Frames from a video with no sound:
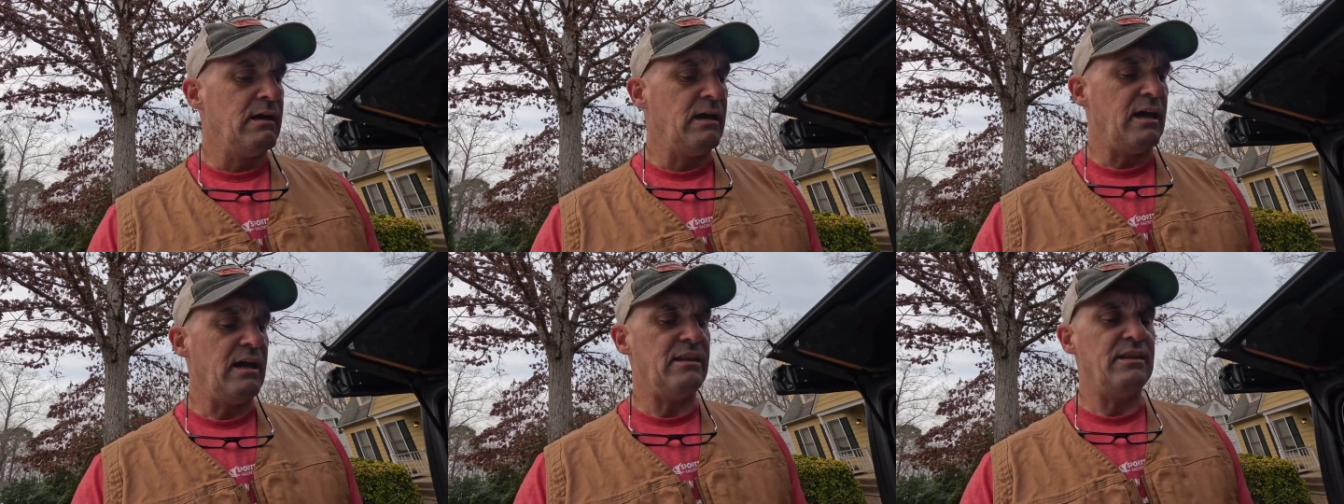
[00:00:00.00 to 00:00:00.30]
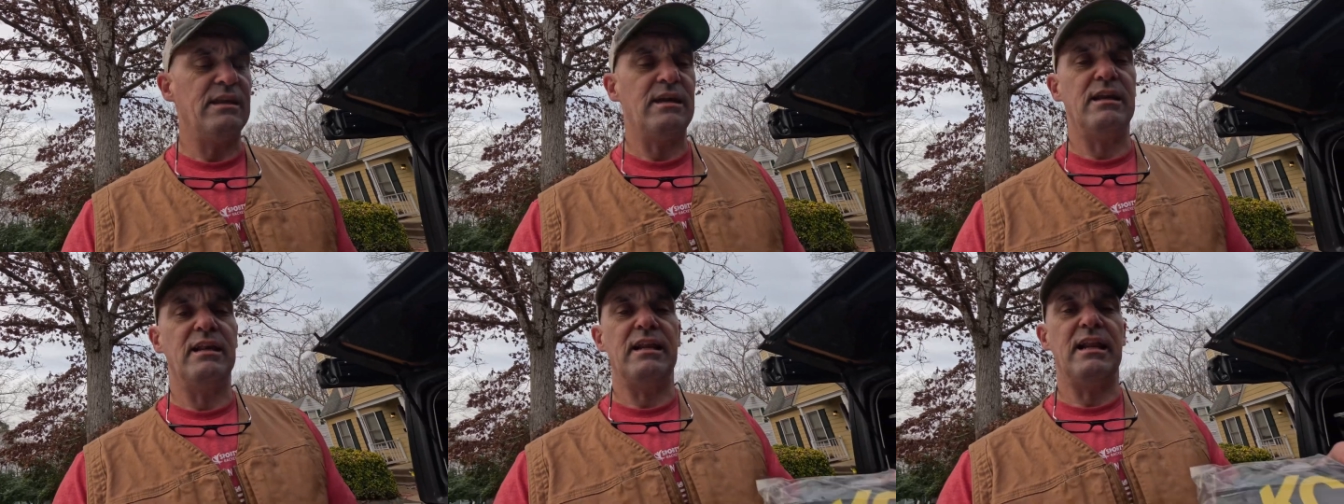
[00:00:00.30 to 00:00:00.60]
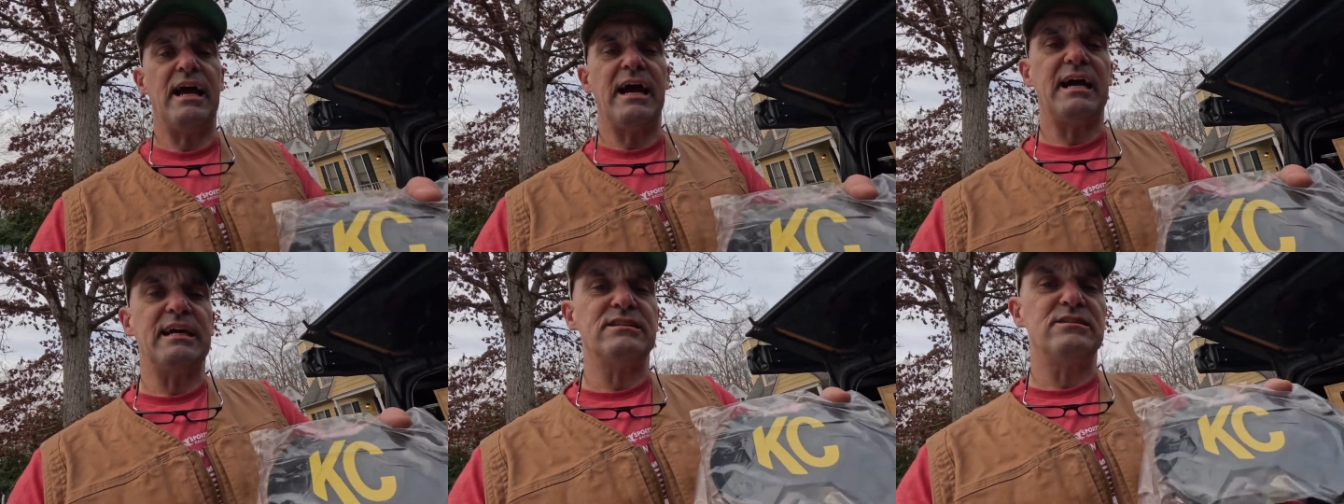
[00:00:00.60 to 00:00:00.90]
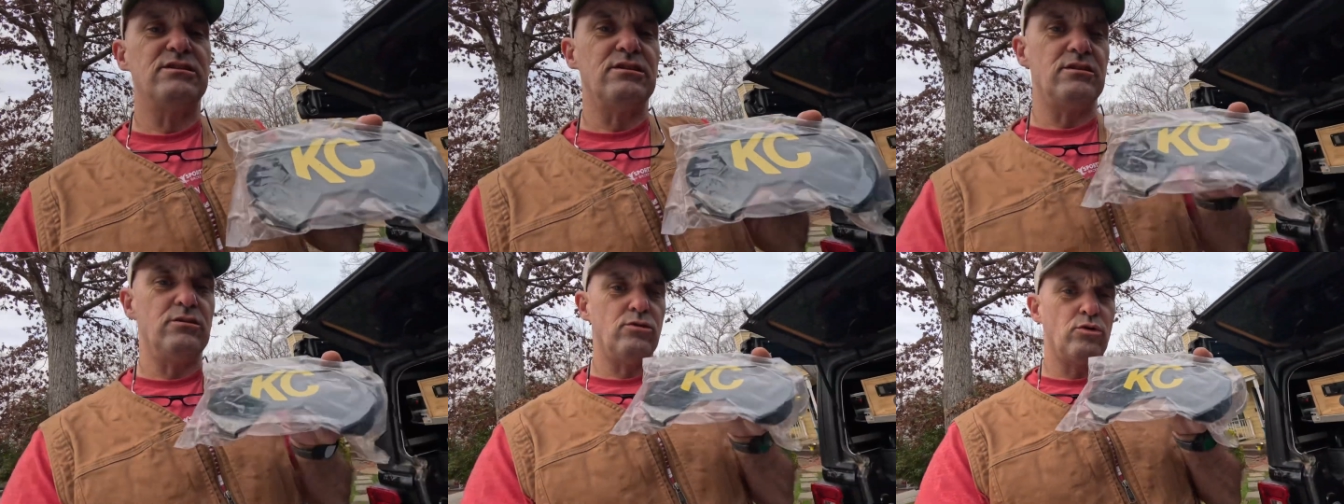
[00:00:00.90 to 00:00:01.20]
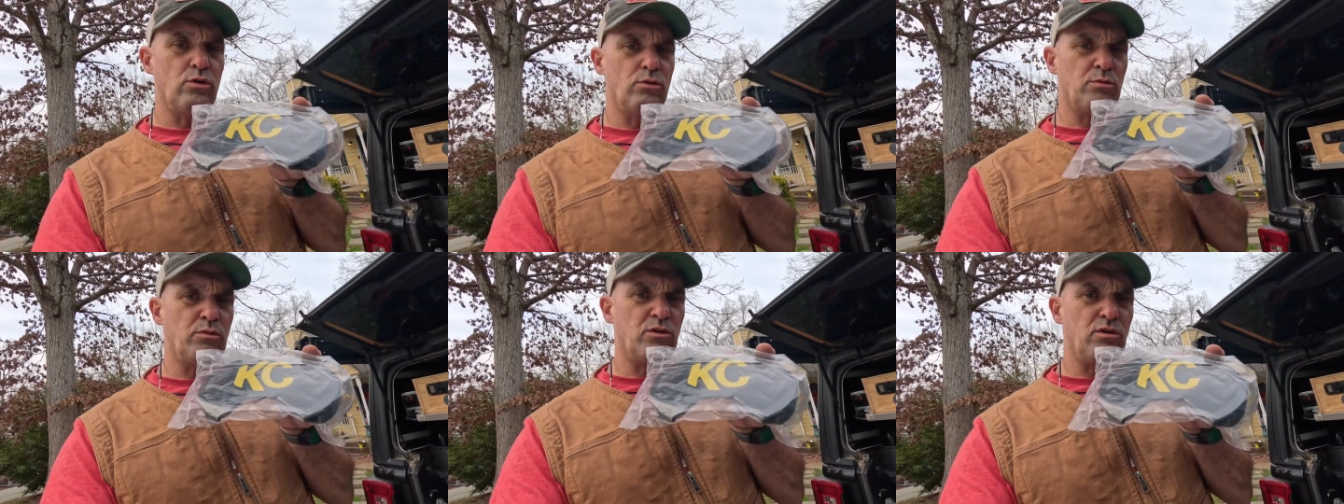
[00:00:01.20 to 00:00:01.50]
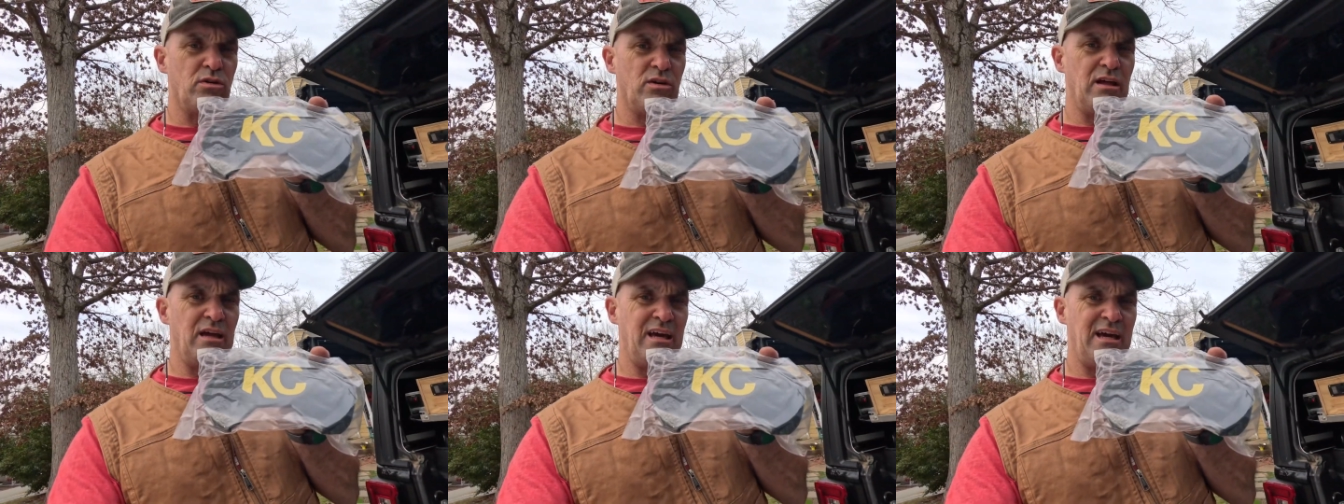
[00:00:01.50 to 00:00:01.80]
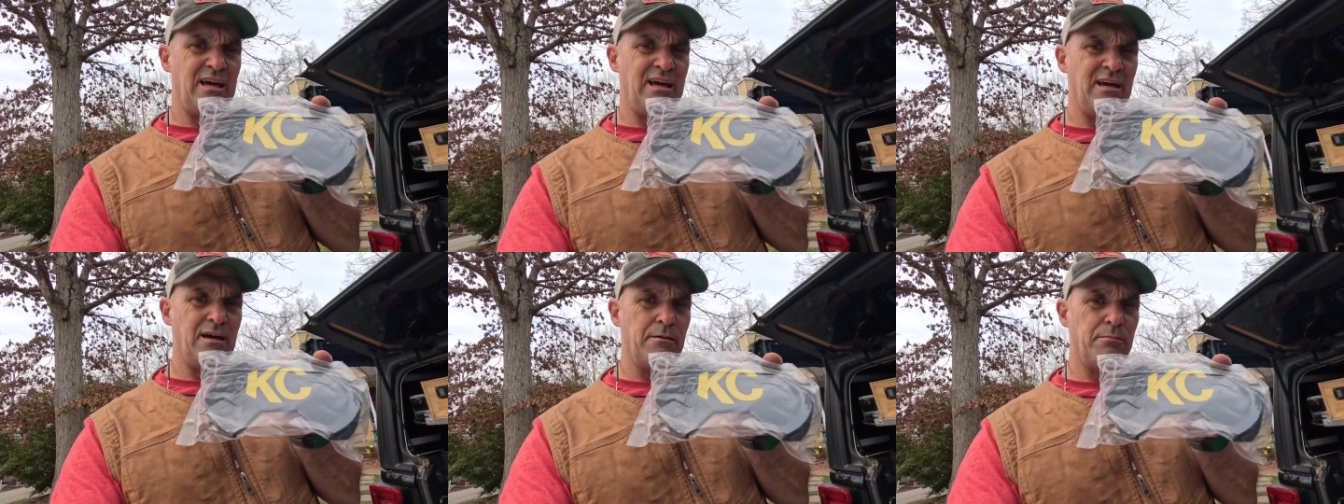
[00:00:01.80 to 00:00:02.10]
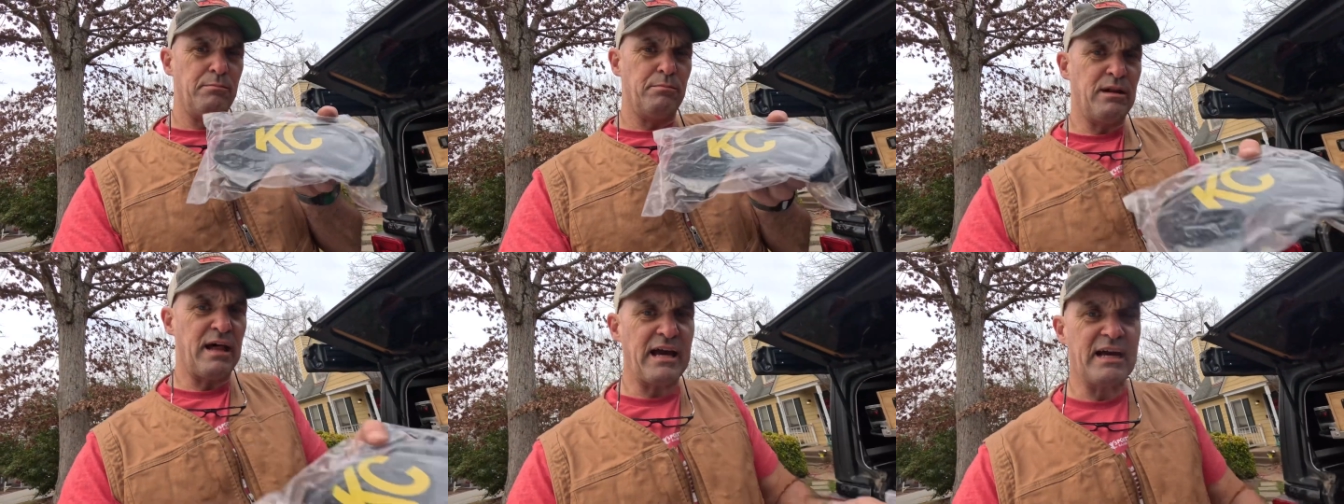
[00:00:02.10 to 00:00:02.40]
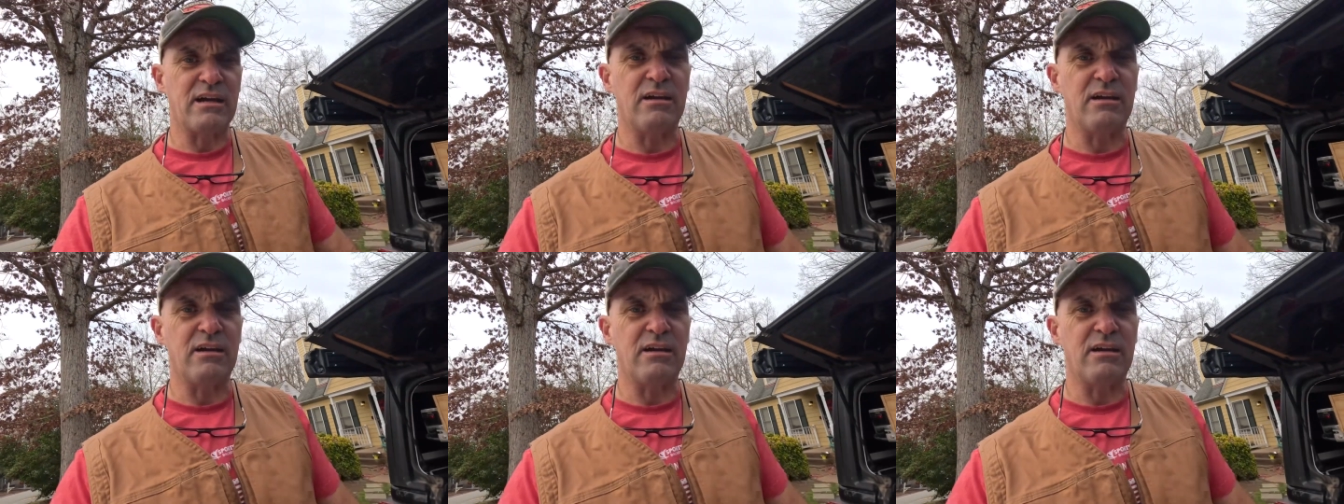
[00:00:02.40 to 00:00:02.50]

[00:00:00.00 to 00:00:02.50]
And then it has the normal black